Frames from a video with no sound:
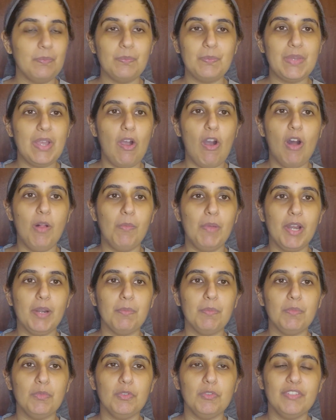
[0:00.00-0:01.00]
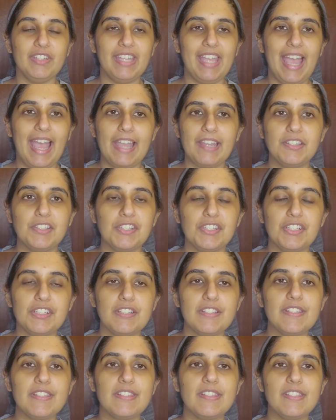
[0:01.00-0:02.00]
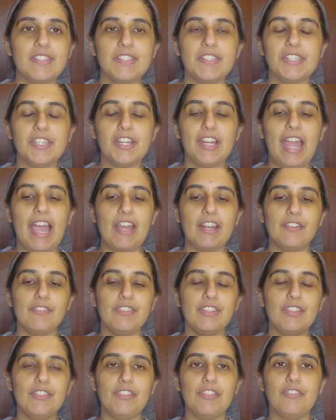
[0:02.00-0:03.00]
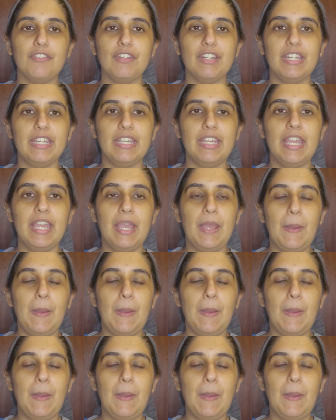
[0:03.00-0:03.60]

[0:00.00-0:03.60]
Hallmark movie actors this year, out of the 3